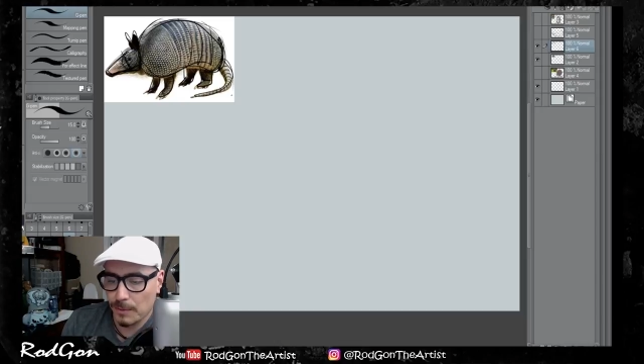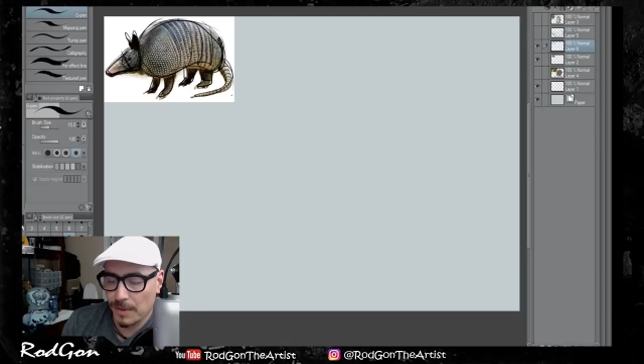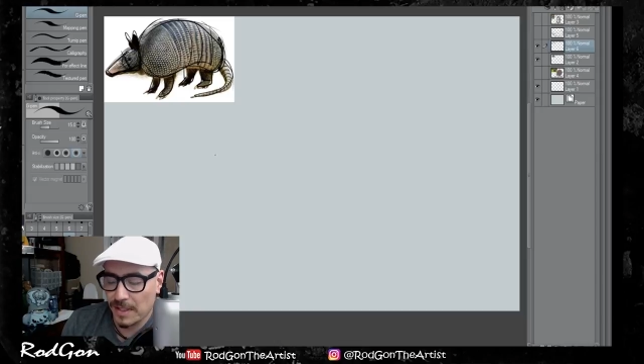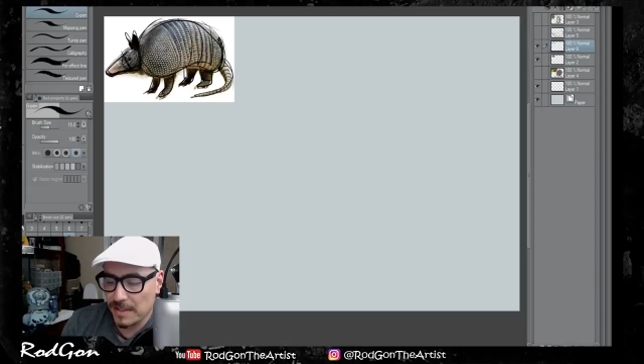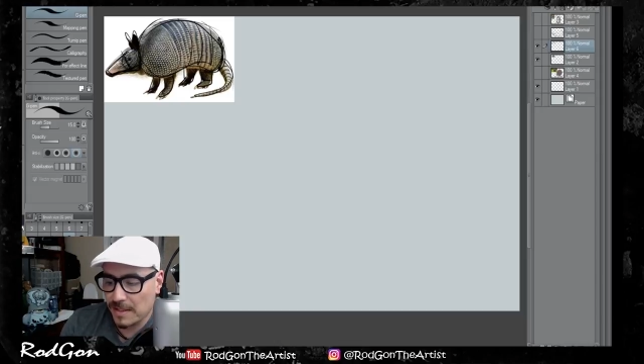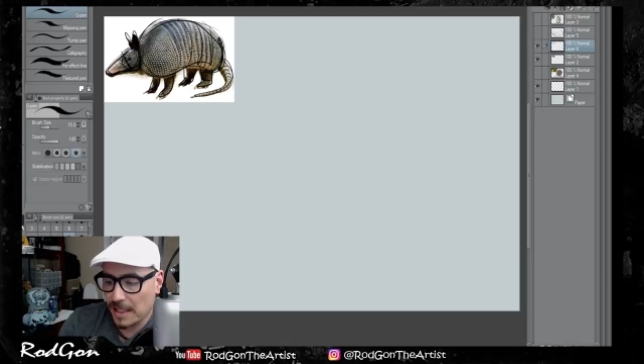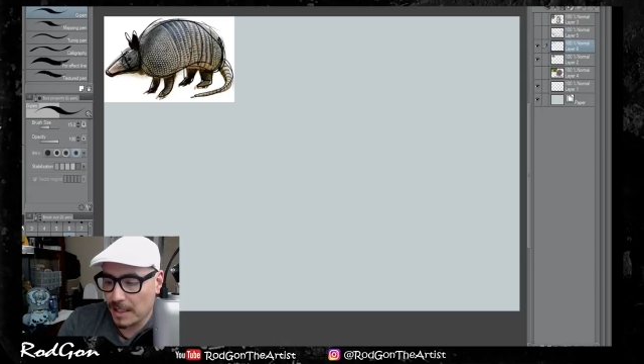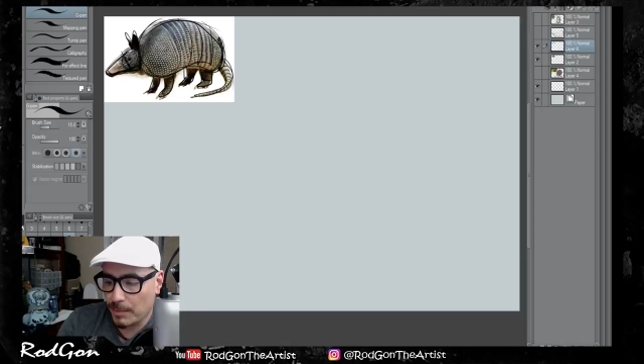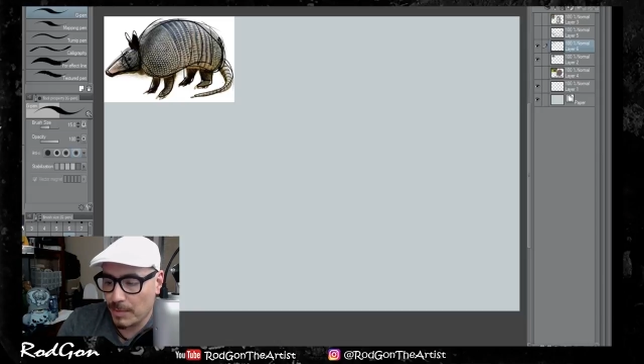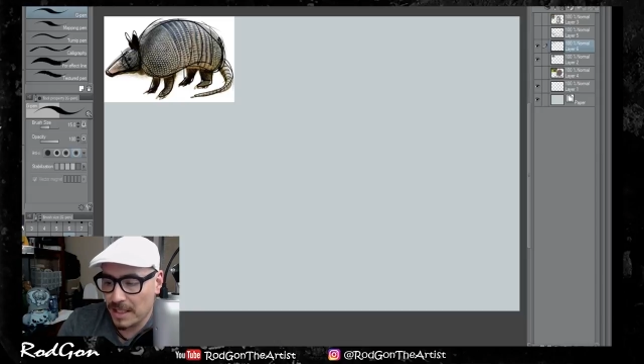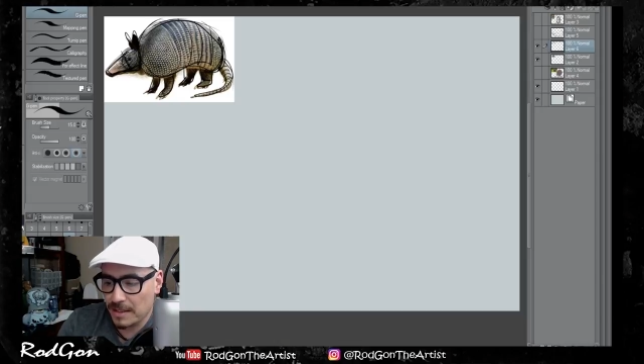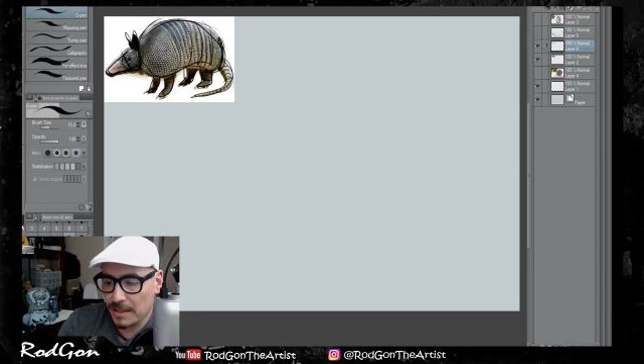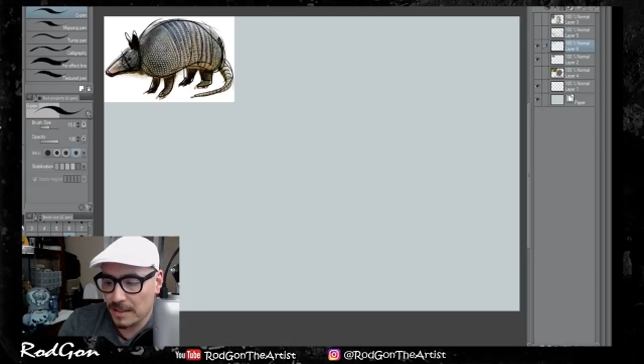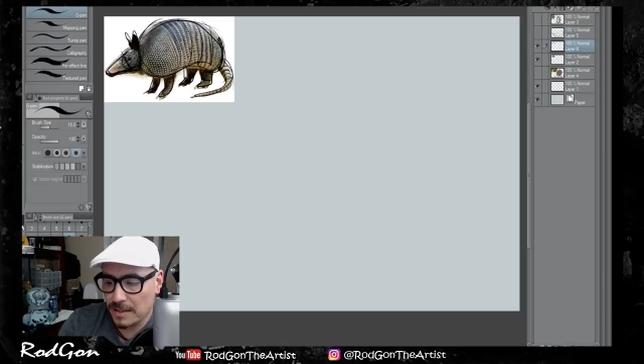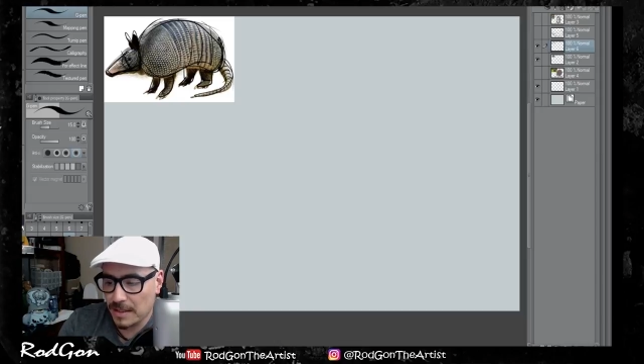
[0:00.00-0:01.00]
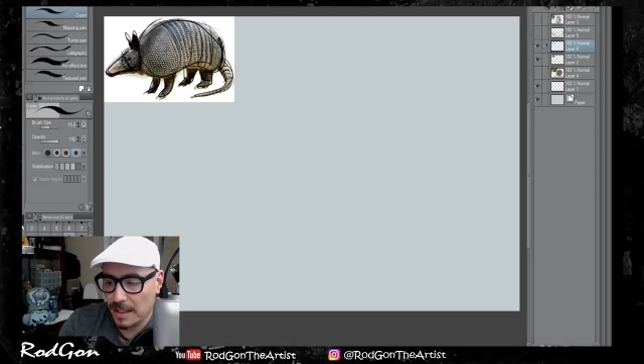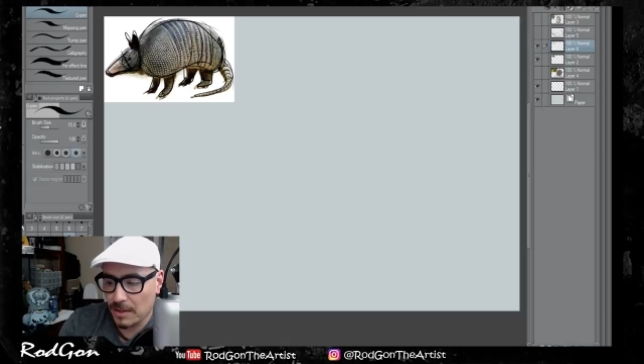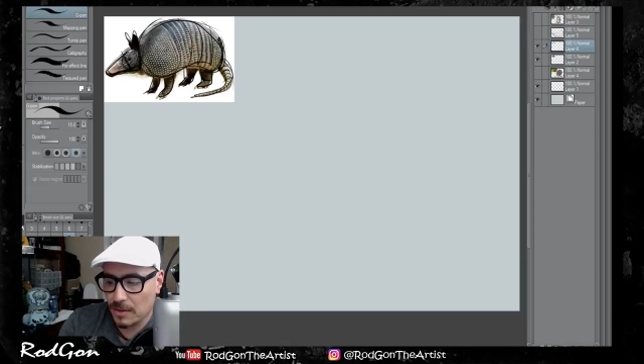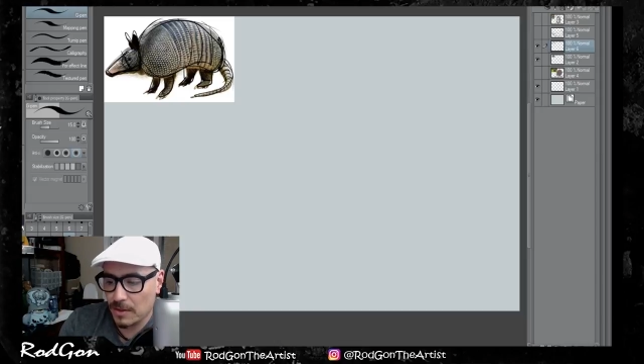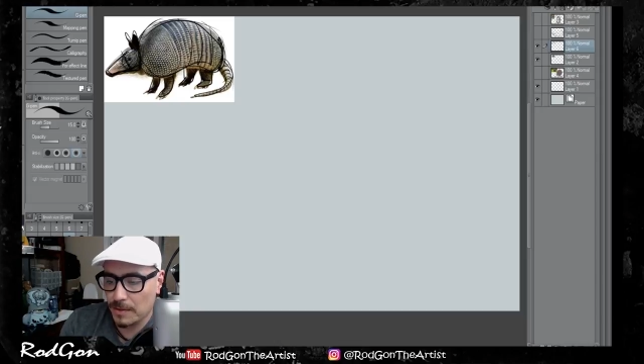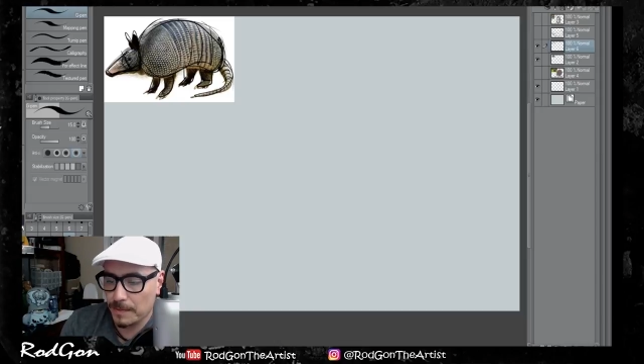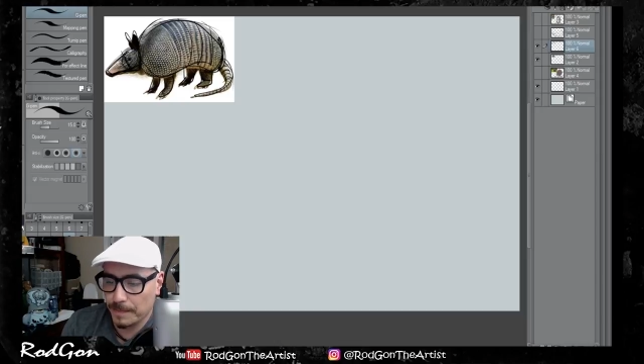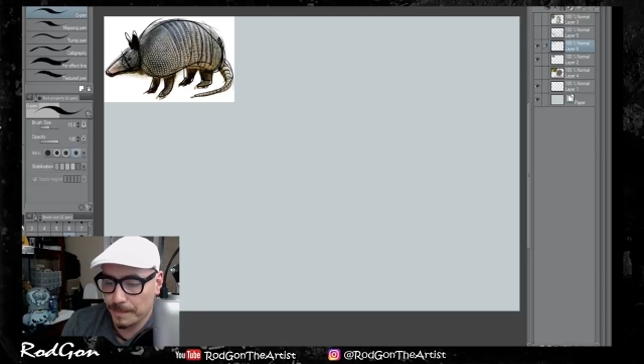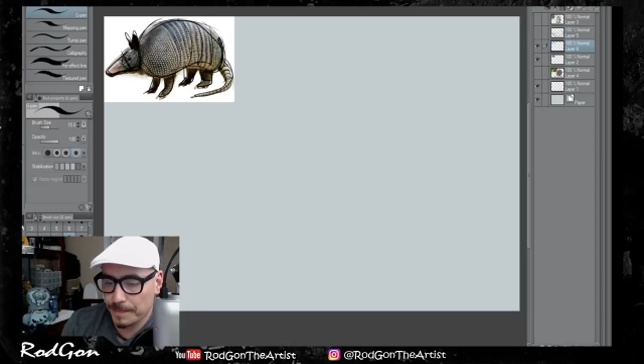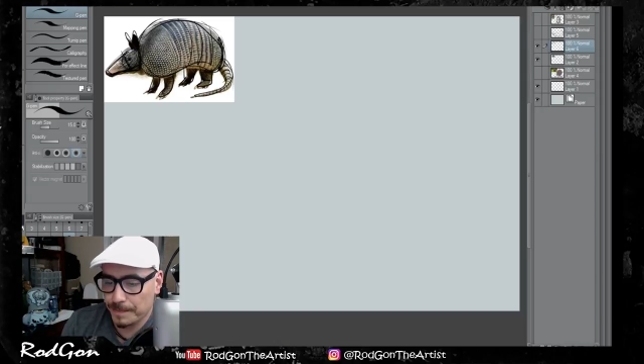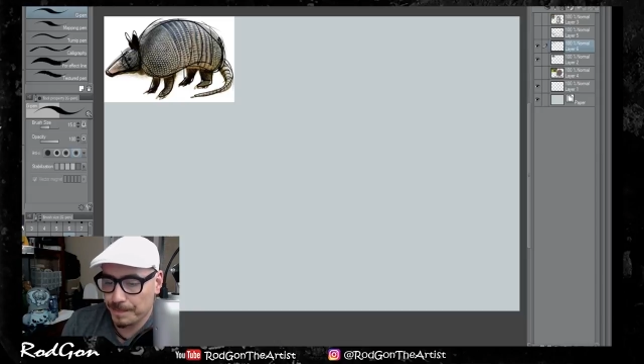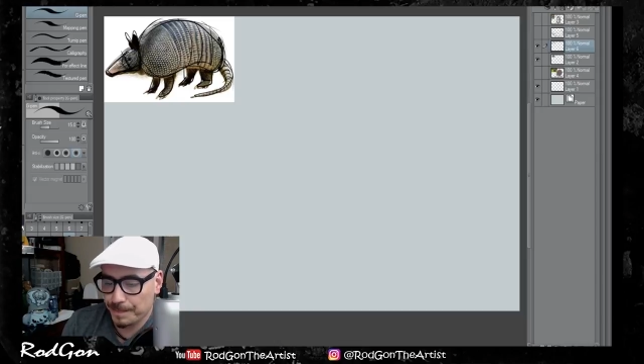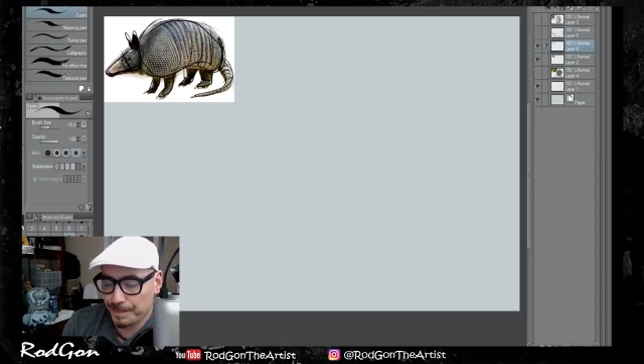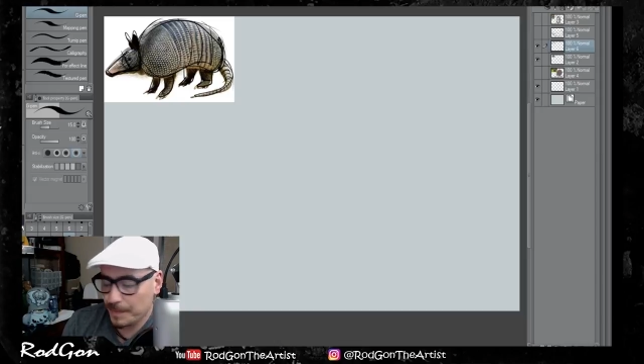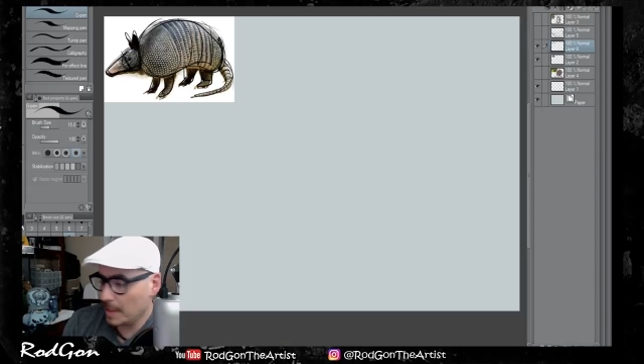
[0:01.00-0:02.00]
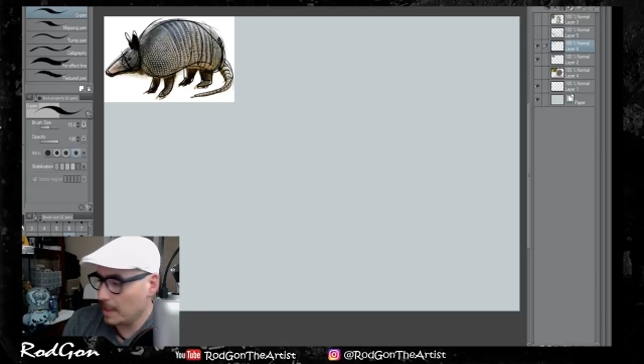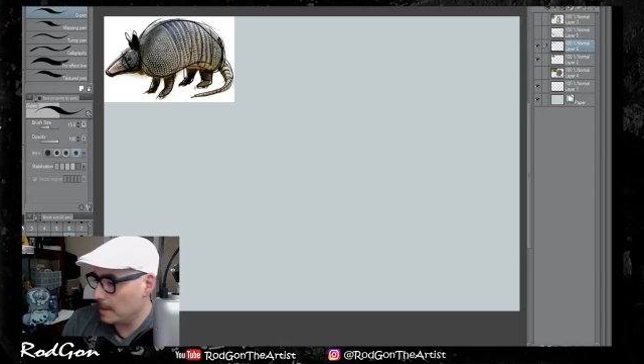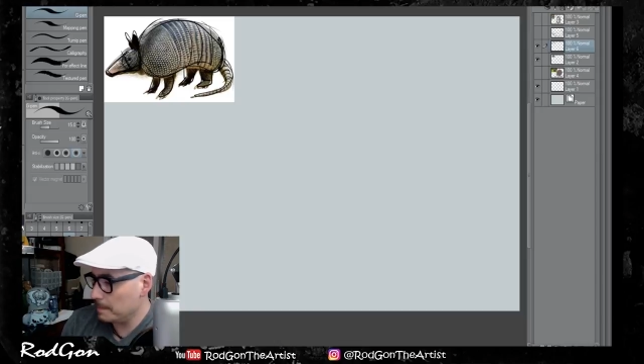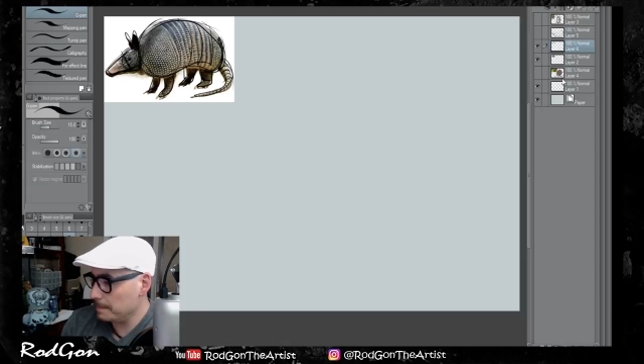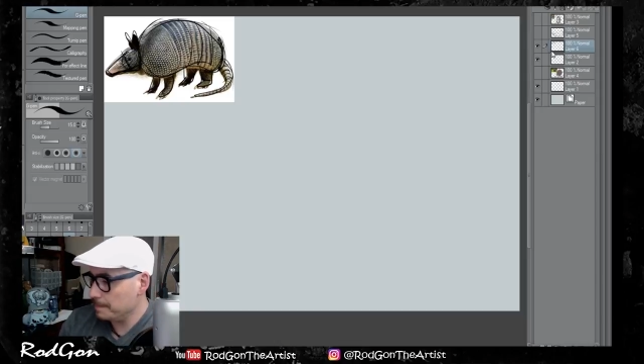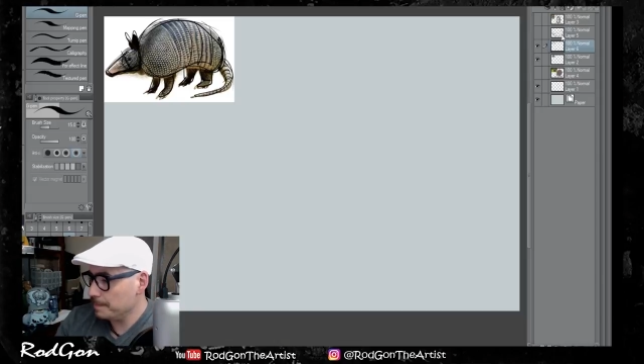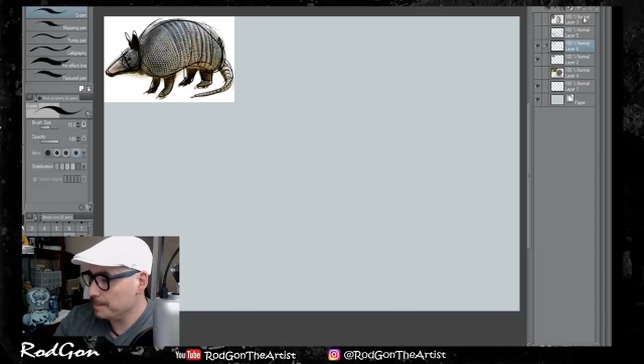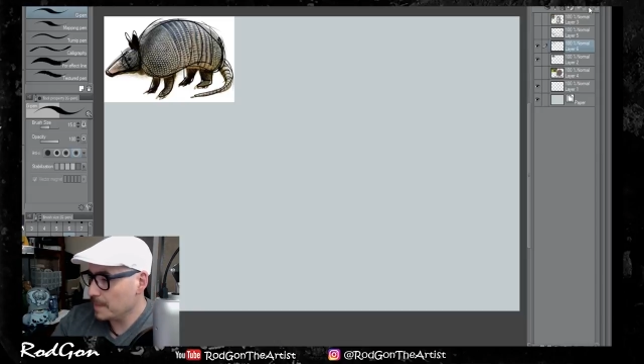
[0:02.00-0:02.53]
with a segmented tail. Okay,